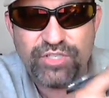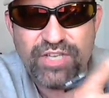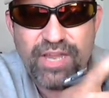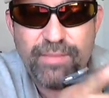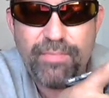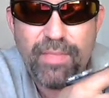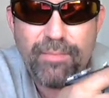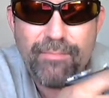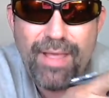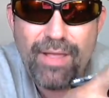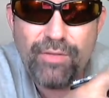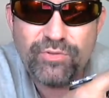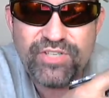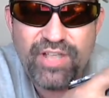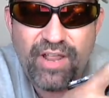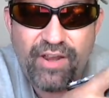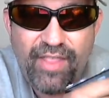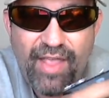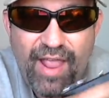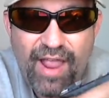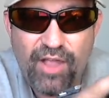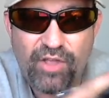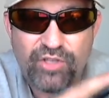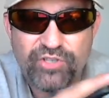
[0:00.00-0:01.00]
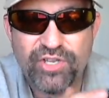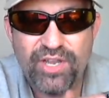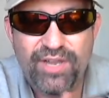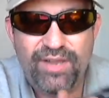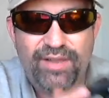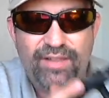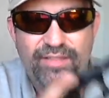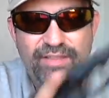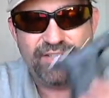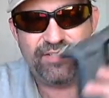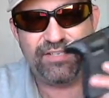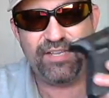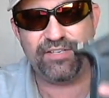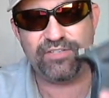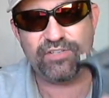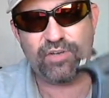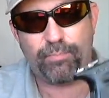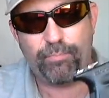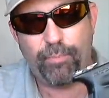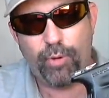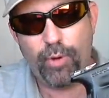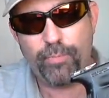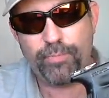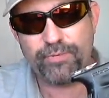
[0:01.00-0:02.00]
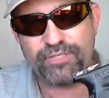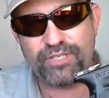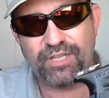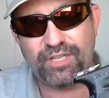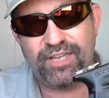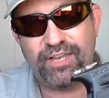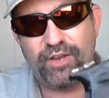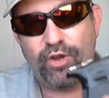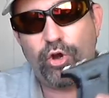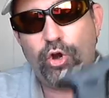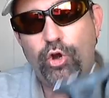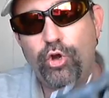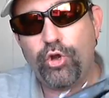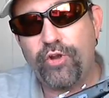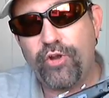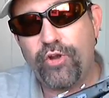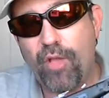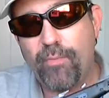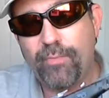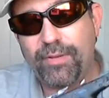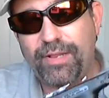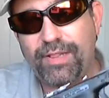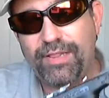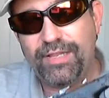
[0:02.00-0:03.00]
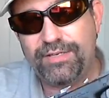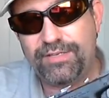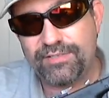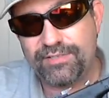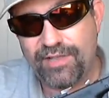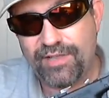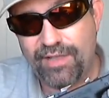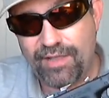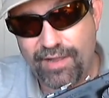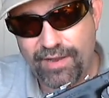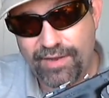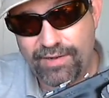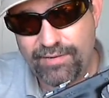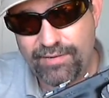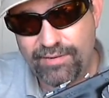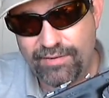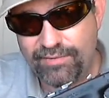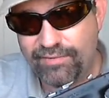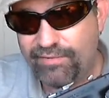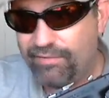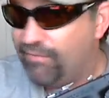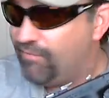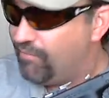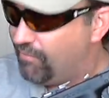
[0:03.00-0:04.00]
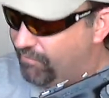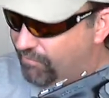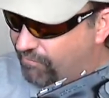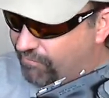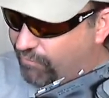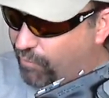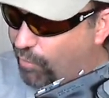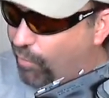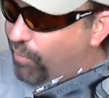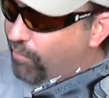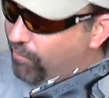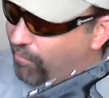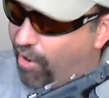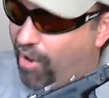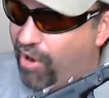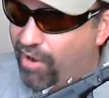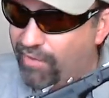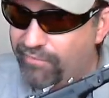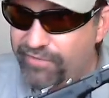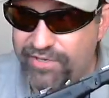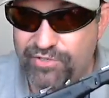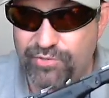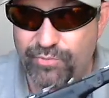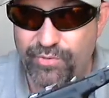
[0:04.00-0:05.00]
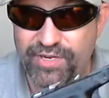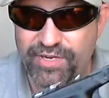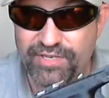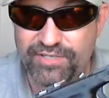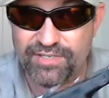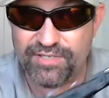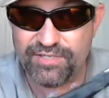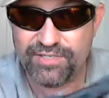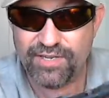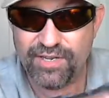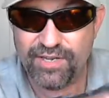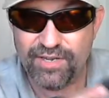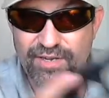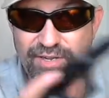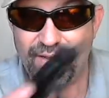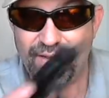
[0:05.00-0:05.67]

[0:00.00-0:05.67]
Keep the mouse out of the house. These things are purposely ergonomically designed for obvious reasons.